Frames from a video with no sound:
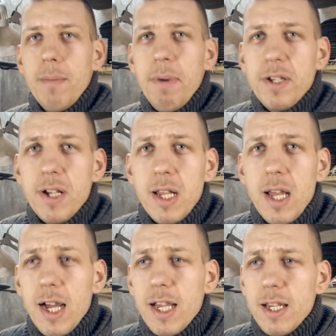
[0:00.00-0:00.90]

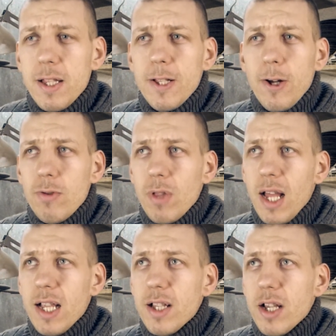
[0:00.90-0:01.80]
Basically, I don't
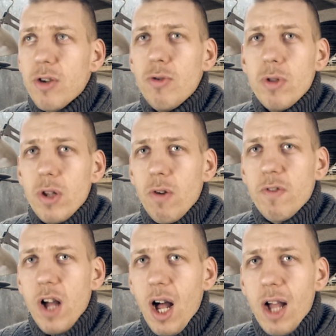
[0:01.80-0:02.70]
like the cult
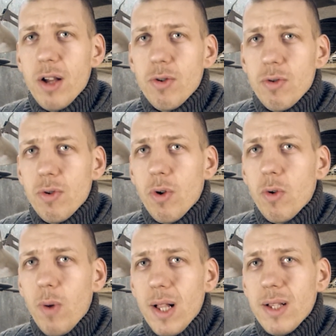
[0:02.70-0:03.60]
of the high
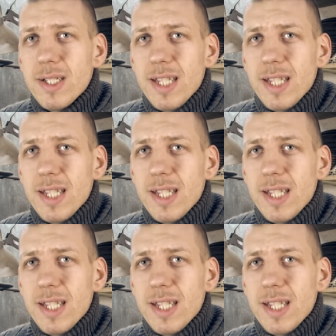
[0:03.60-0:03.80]
rockwell